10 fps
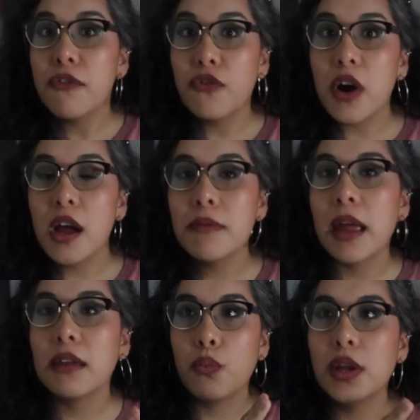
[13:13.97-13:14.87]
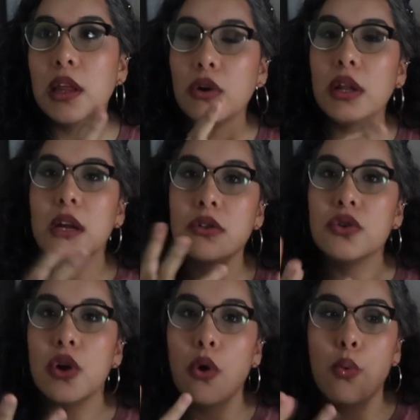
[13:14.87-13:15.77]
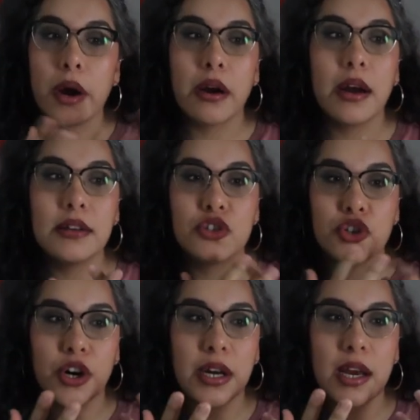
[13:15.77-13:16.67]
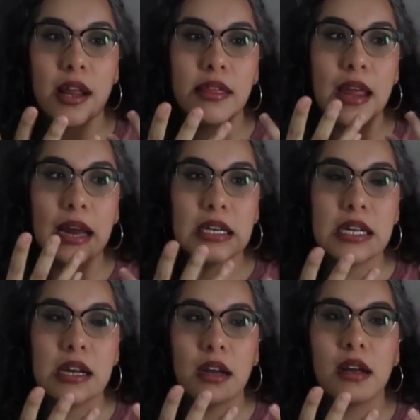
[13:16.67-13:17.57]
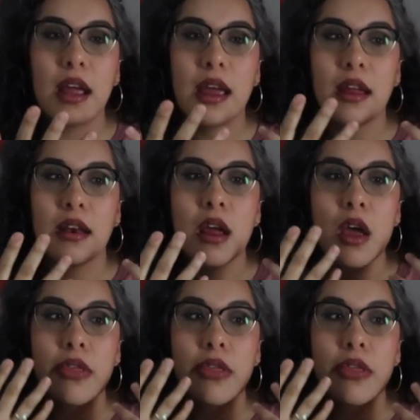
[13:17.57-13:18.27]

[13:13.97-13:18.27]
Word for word: from like we literally get to know where it started and the idea and